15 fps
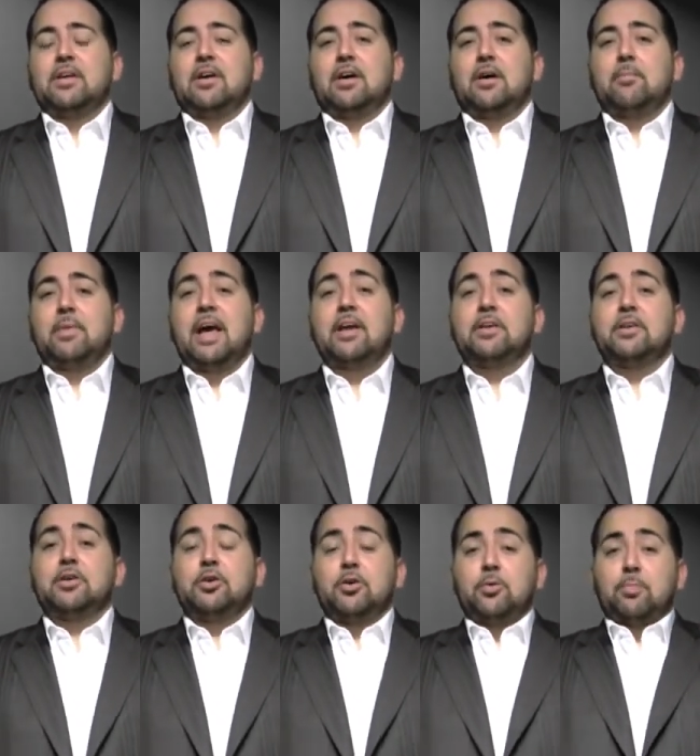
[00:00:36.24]

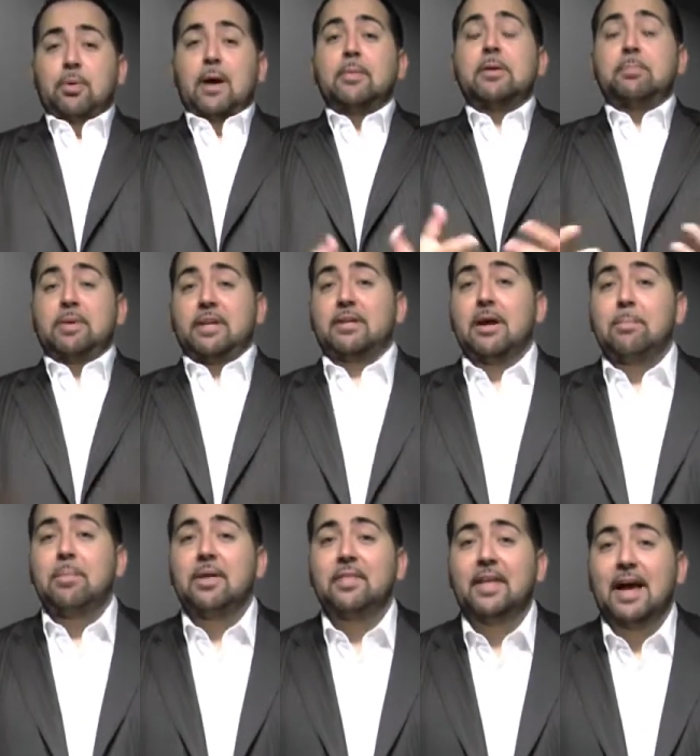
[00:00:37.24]
And you probably picked
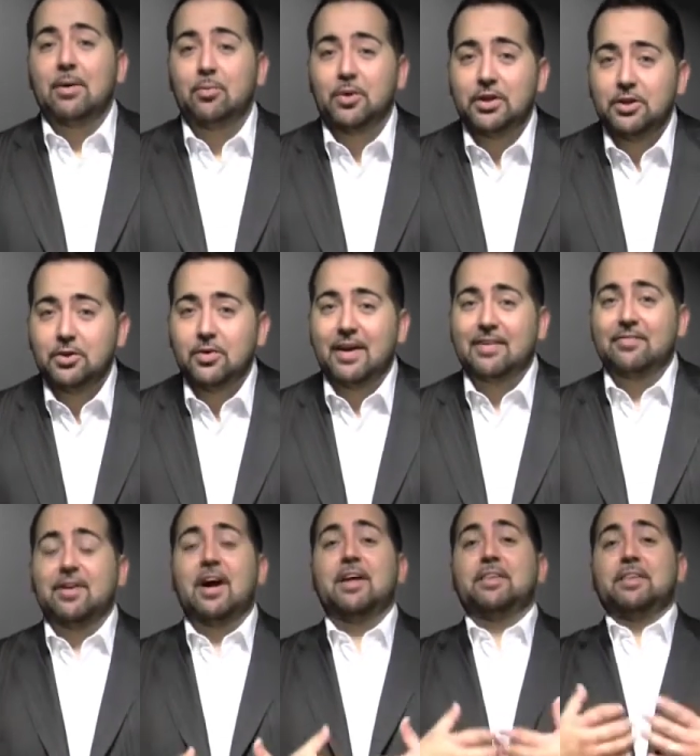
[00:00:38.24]
up on that when you have
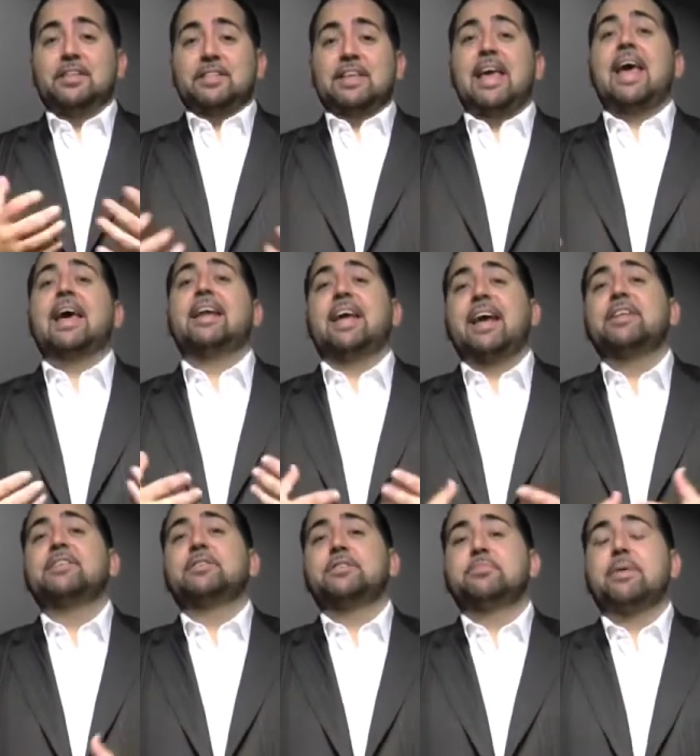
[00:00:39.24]
gotten these canned
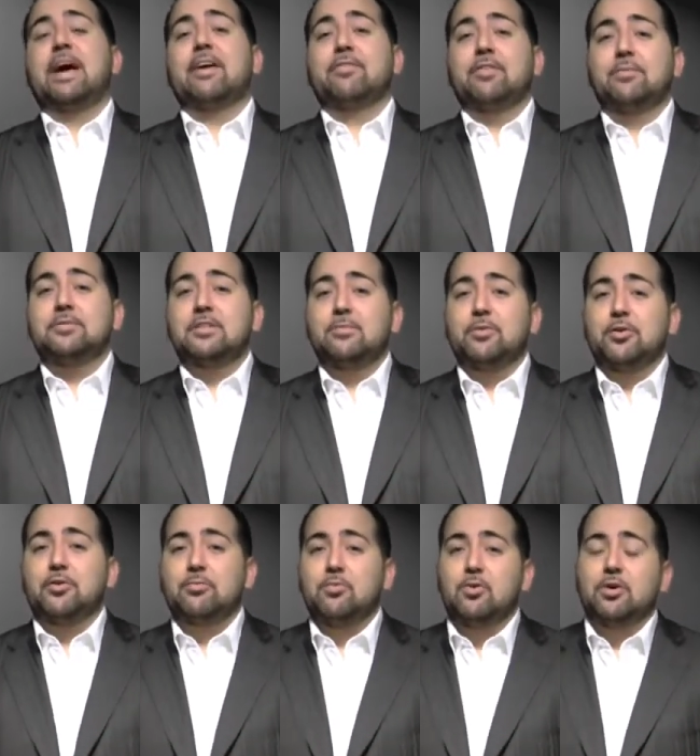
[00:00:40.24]
answers back from some of
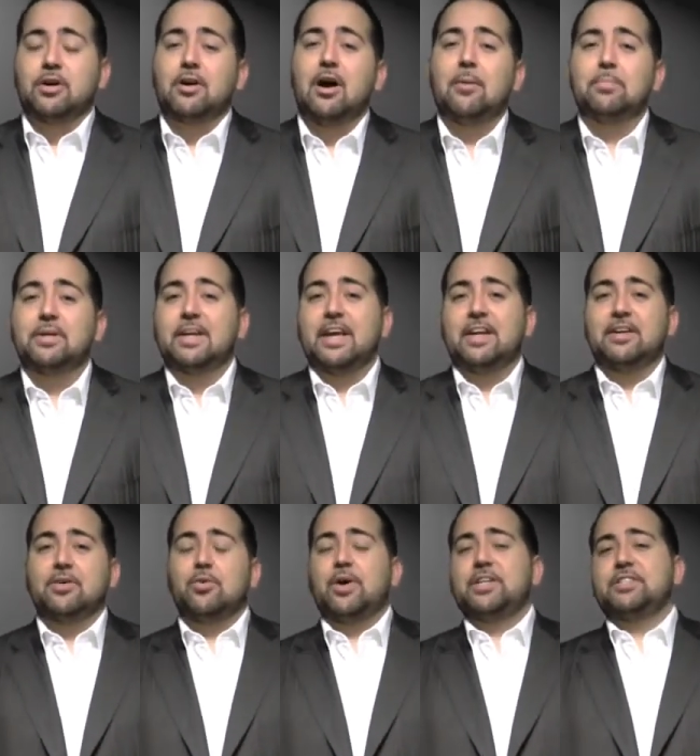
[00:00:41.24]
your more
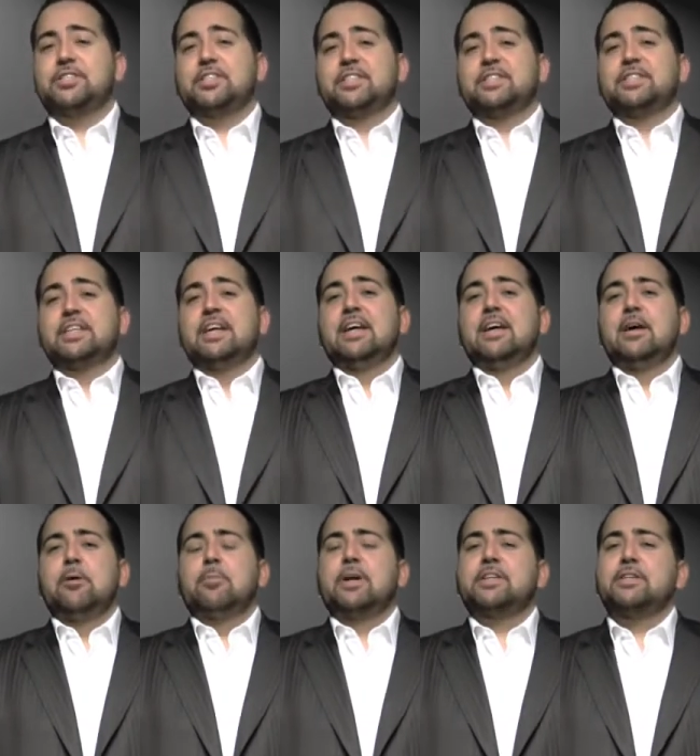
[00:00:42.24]
complicated questions.
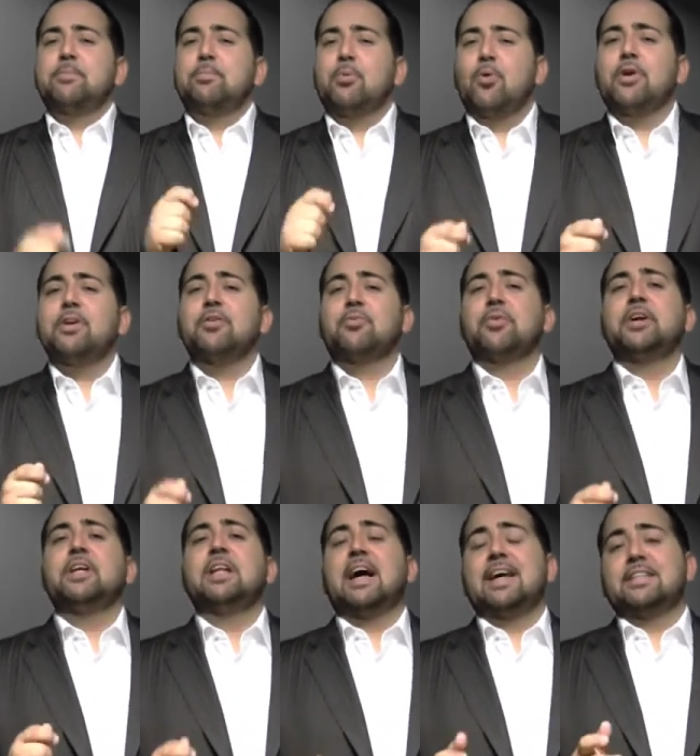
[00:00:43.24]
But it's important to
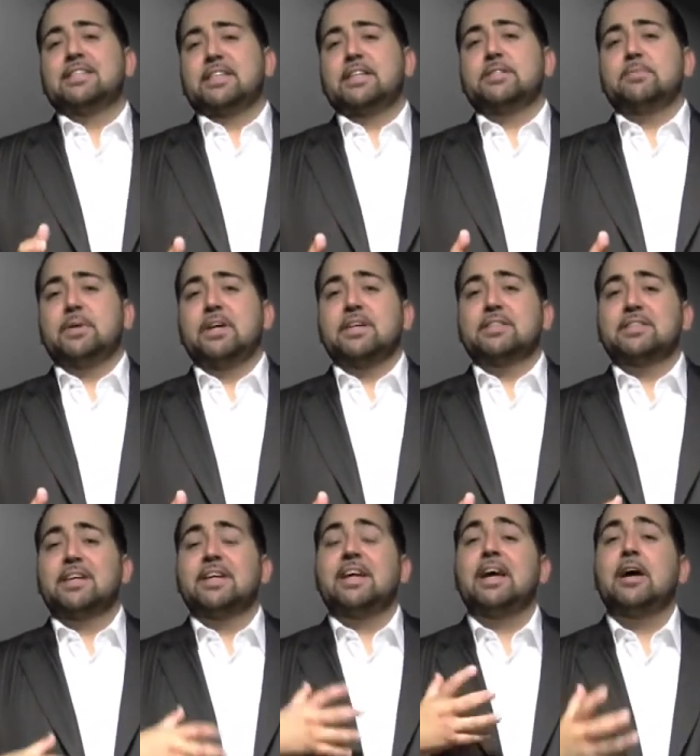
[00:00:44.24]
realize this because it's
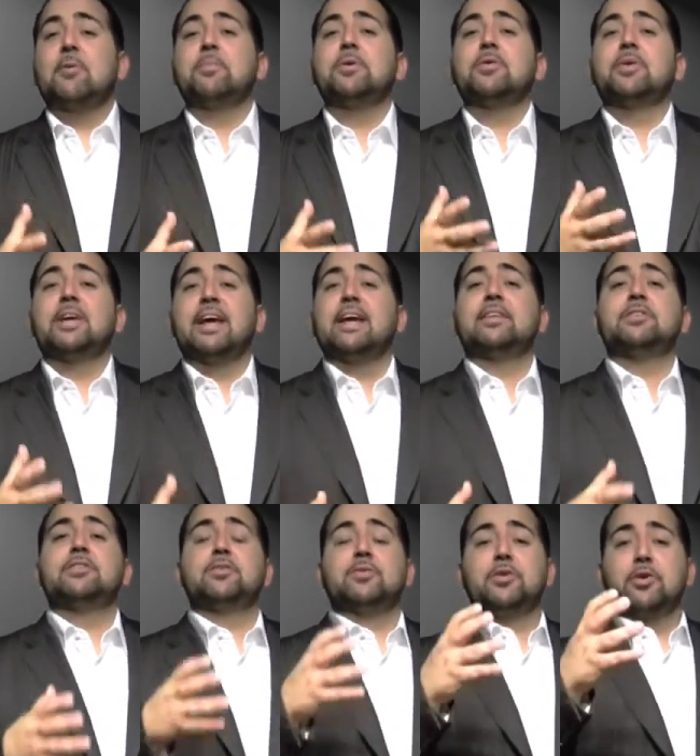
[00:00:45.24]
going to help you
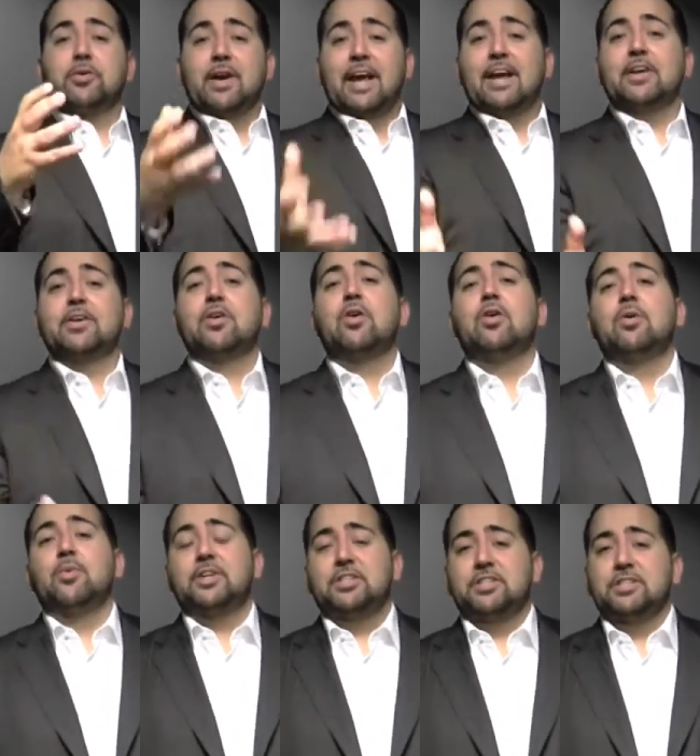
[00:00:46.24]
get to your end
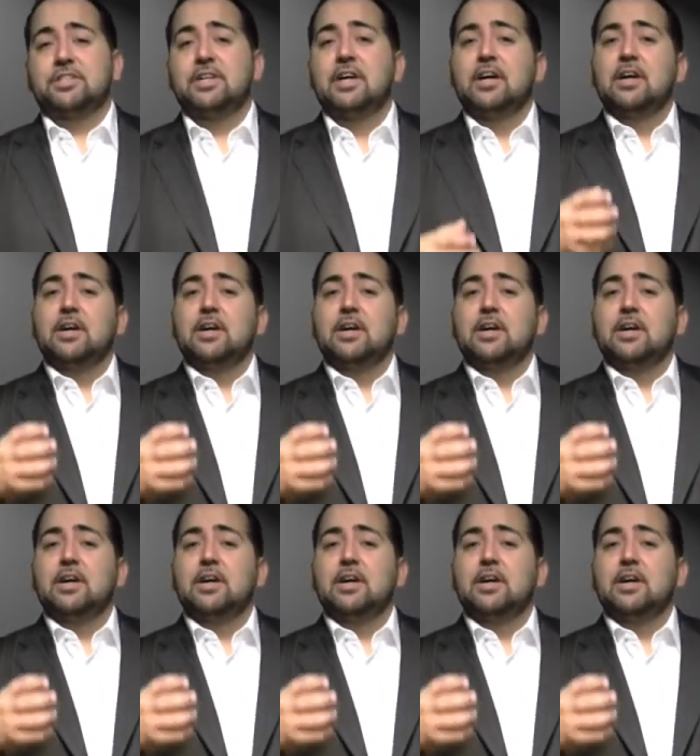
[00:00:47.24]
goal, which is